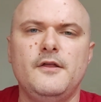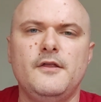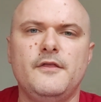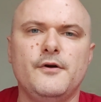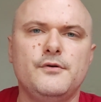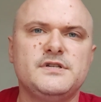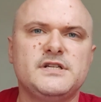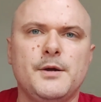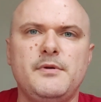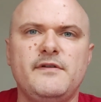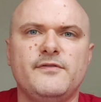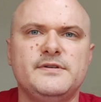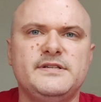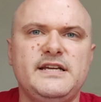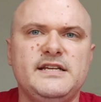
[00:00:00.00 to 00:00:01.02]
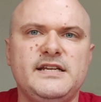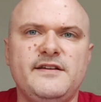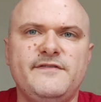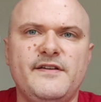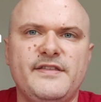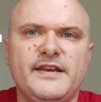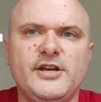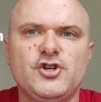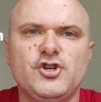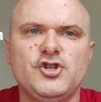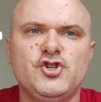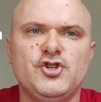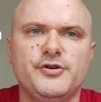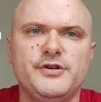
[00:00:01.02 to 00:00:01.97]
Those coming from D&D 5th
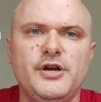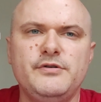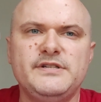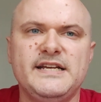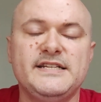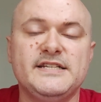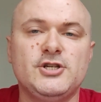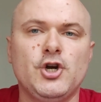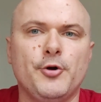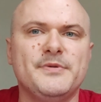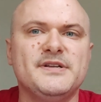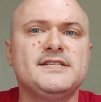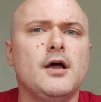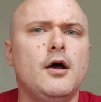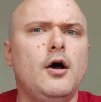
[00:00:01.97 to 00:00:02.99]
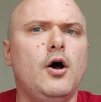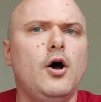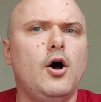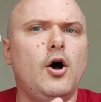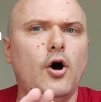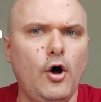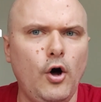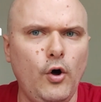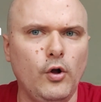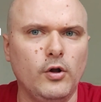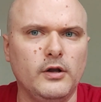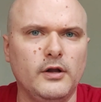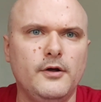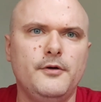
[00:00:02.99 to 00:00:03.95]
edition should note it determines
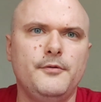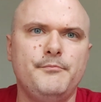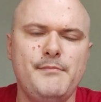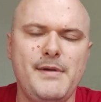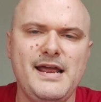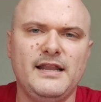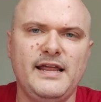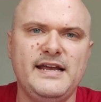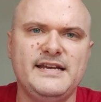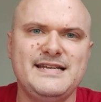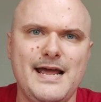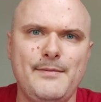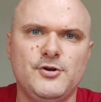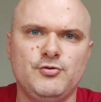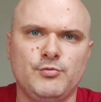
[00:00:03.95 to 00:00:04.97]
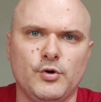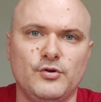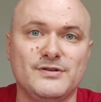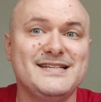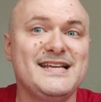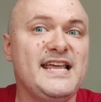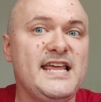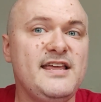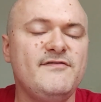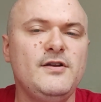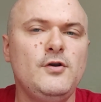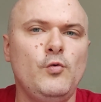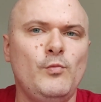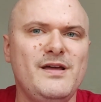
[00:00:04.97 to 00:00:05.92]
all melee damage rolls,
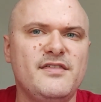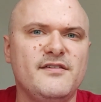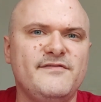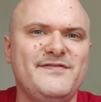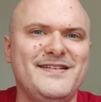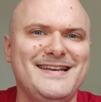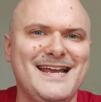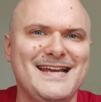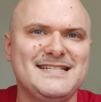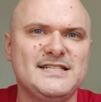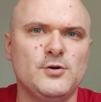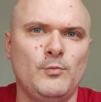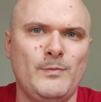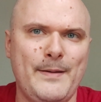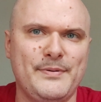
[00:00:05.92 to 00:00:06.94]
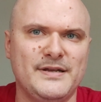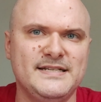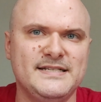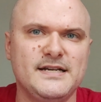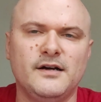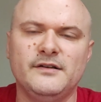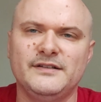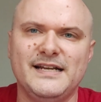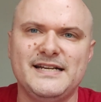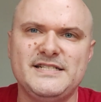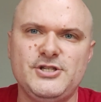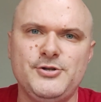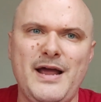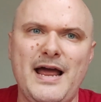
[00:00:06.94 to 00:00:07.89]
even with finesse weapons,
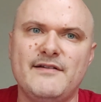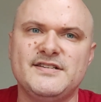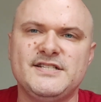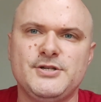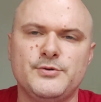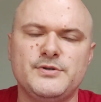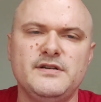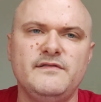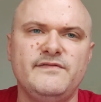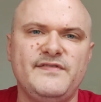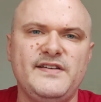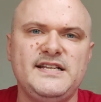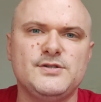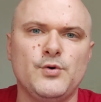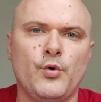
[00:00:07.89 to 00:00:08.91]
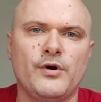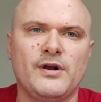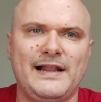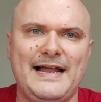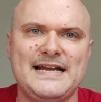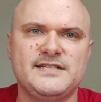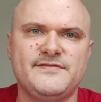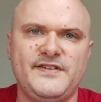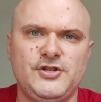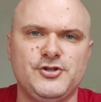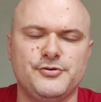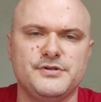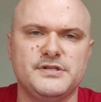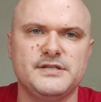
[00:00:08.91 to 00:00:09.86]
unless you have certain feats or class
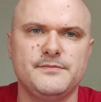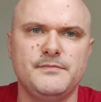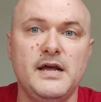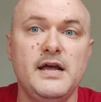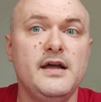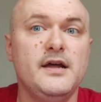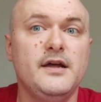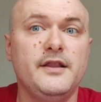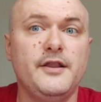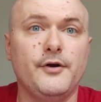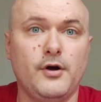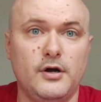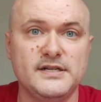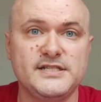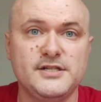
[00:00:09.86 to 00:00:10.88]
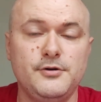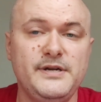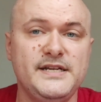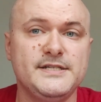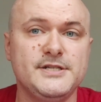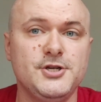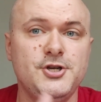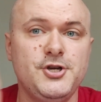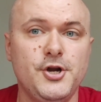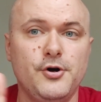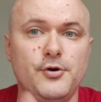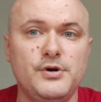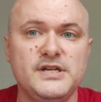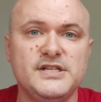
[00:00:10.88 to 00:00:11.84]
features. There also is
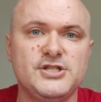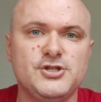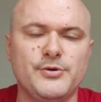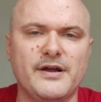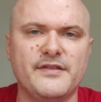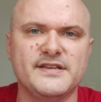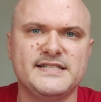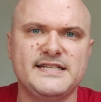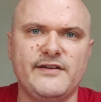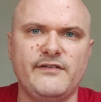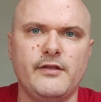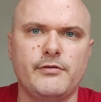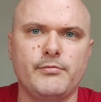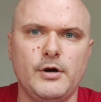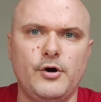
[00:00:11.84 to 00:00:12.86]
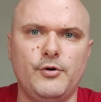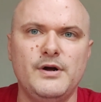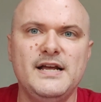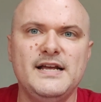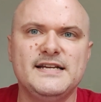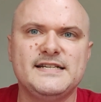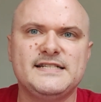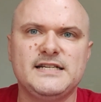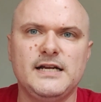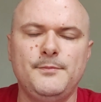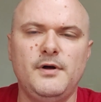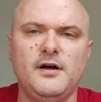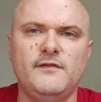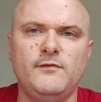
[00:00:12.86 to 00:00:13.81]
no strength saving throw.
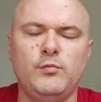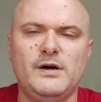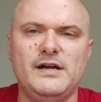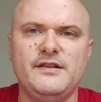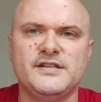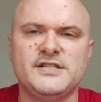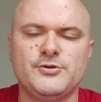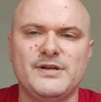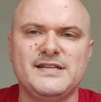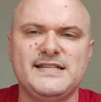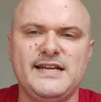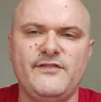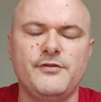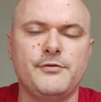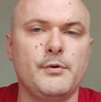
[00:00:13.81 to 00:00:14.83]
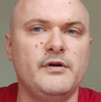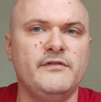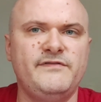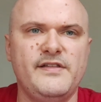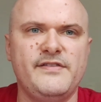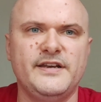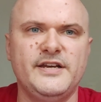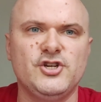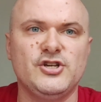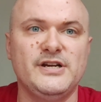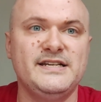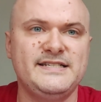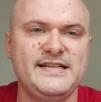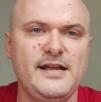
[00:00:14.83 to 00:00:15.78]
Some of what the strength saving throw in 5th
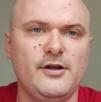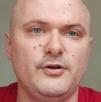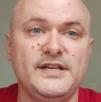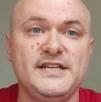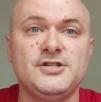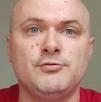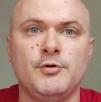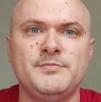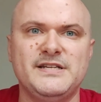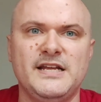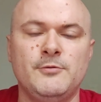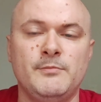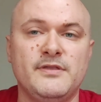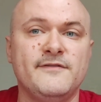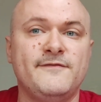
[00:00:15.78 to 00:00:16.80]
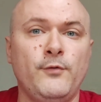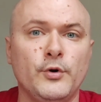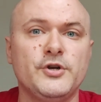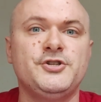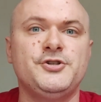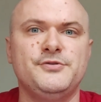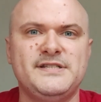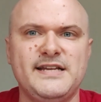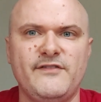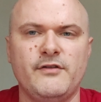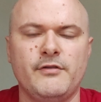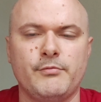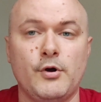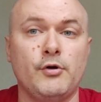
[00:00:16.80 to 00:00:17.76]
edition entailed is grouped in with the fortitude
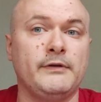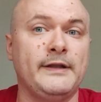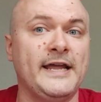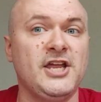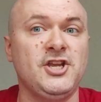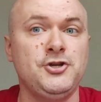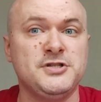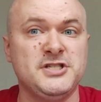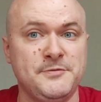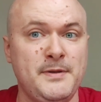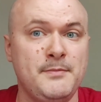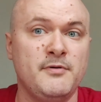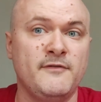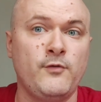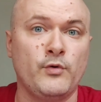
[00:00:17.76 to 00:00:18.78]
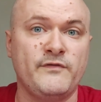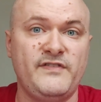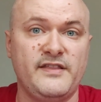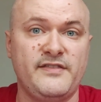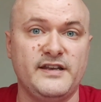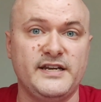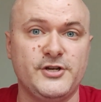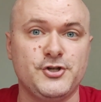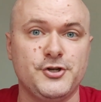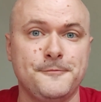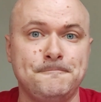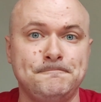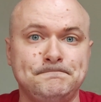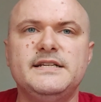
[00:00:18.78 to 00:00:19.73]
saving throw like it used to be before 5th
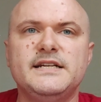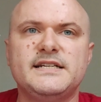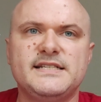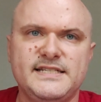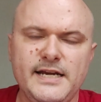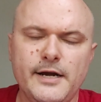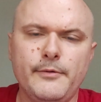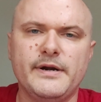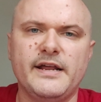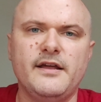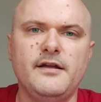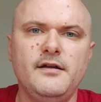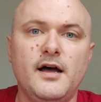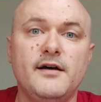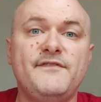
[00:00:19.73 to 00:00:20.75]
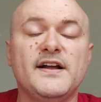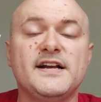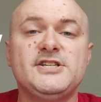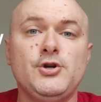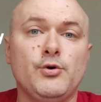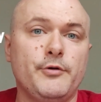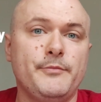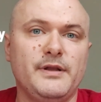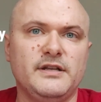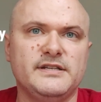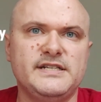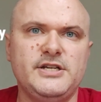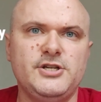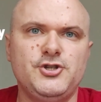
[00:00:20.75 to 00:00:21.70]
edition. Dexterity affects your
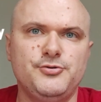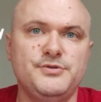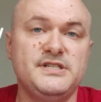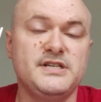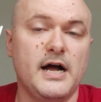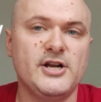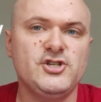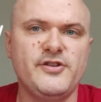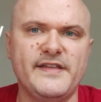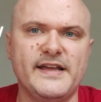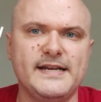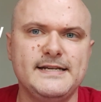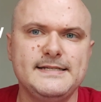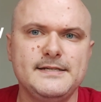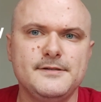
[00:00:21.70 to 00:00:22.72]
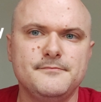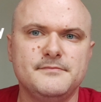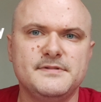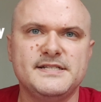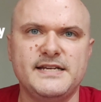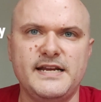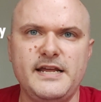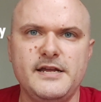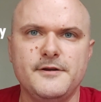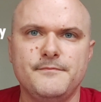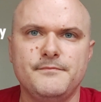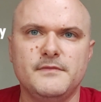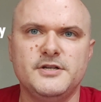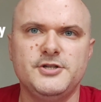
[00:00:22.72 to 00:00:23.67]
ability to dodge things, sneak,
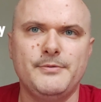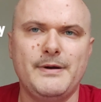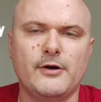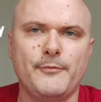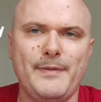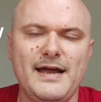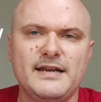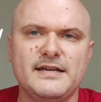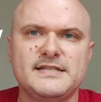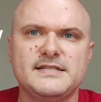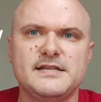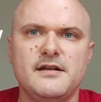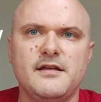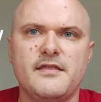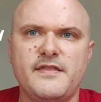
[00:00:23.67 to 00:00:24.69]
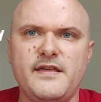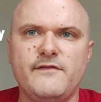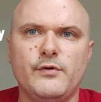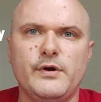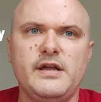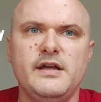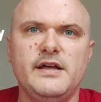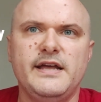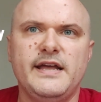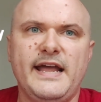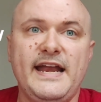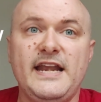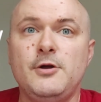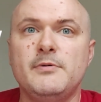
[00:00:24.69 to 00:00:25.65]
do acrobatics, thievery,
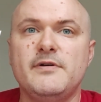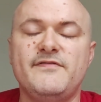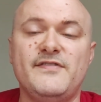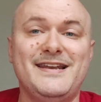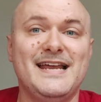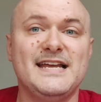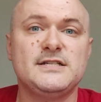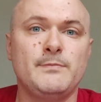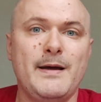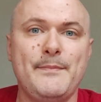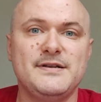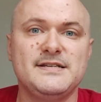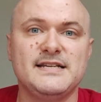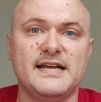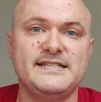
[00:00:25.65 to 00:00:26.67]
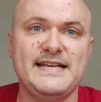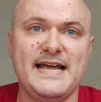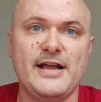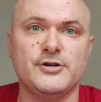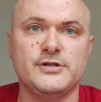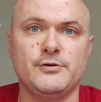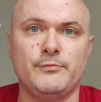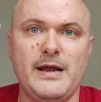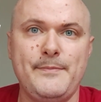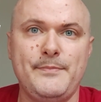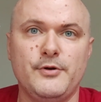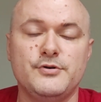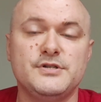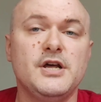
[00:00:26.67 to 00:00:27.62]
hitting with finesse weapons like daggers and
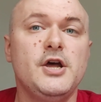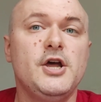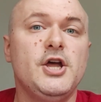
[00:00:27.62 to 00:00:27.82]
rapiers,